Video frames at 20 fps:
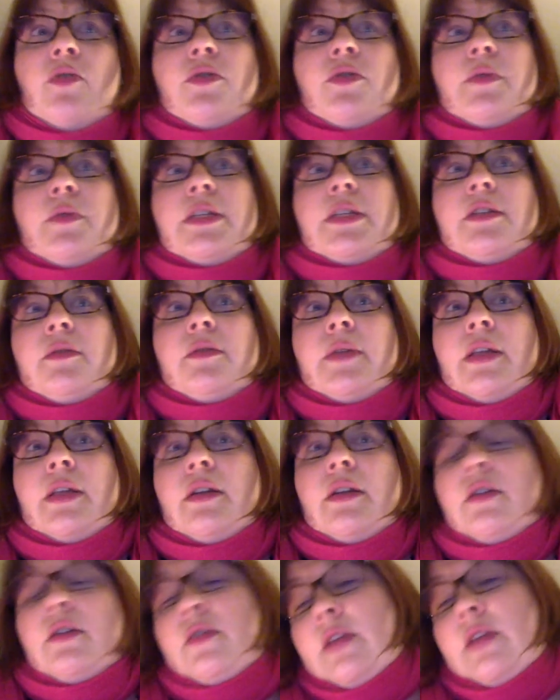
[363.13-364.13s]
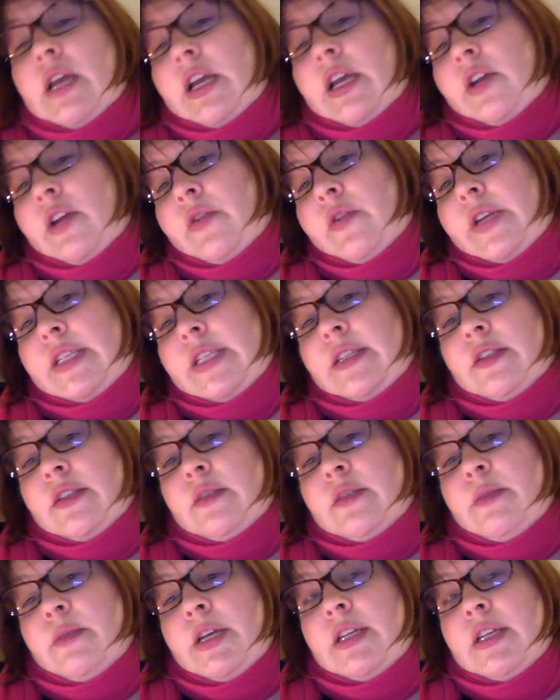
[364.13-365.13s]
we deal with an increase in
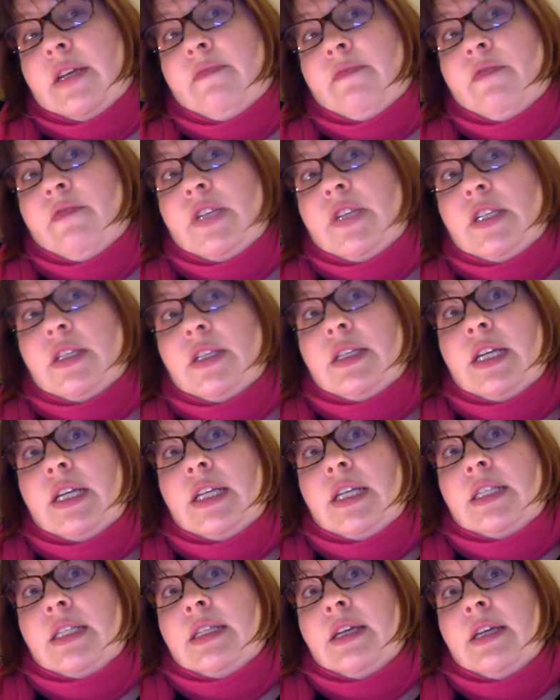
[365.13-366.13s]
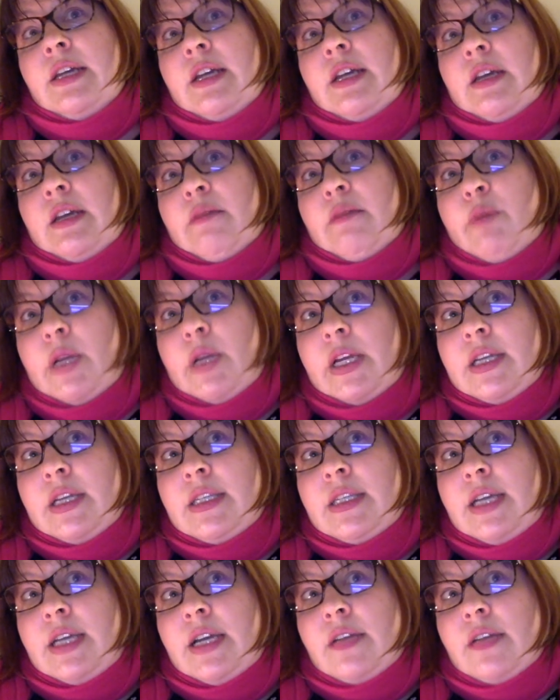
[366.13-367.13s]
speed and viciousness in bullying
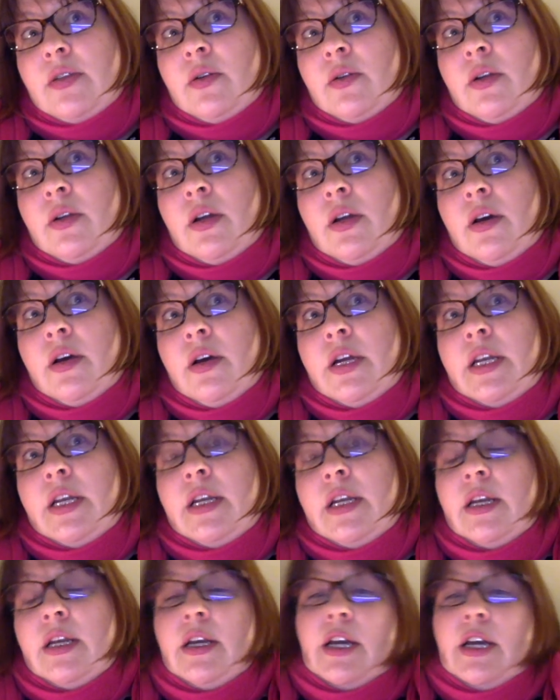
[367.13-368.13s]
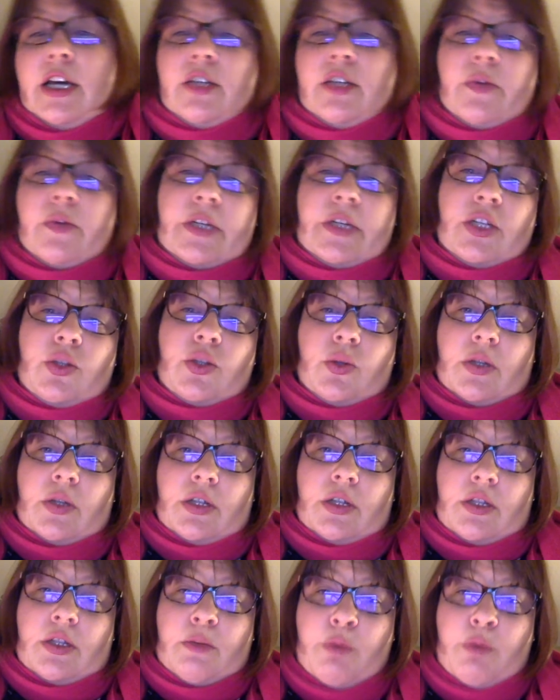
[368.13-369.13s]
attacks online? How do we ensure
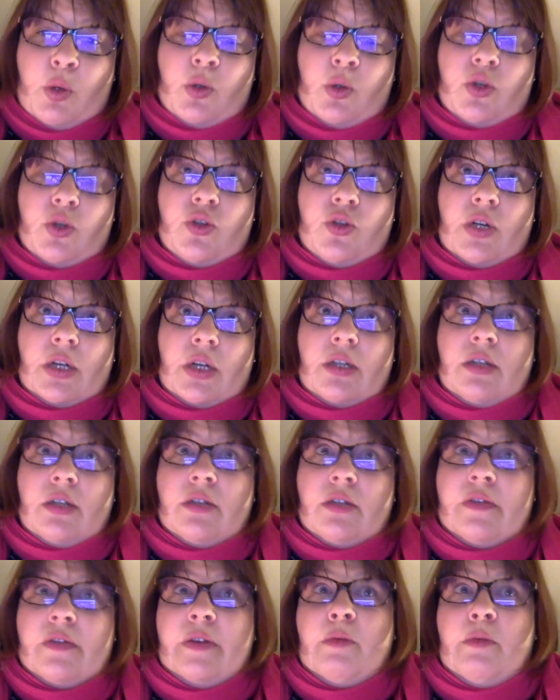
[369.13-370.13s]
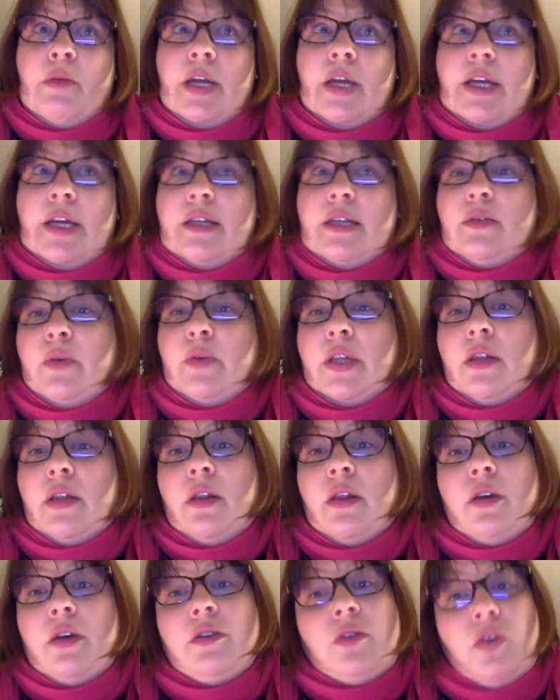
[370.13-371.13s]
that support structures are in place, whether
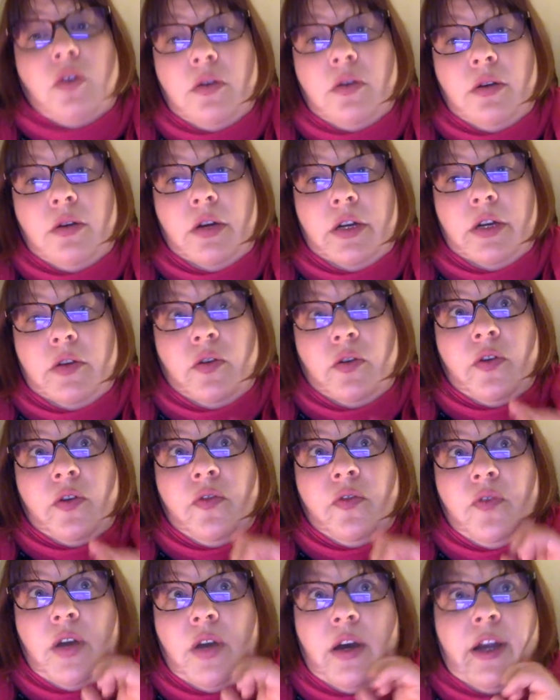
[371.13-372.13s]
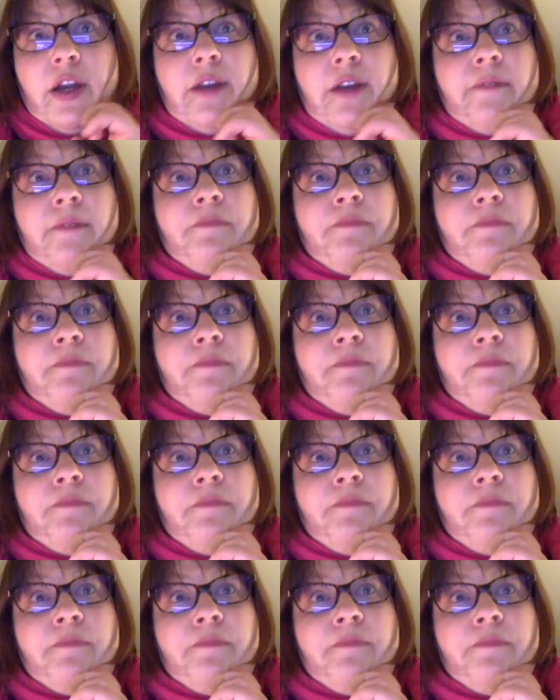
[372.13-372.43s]
those are online or offline?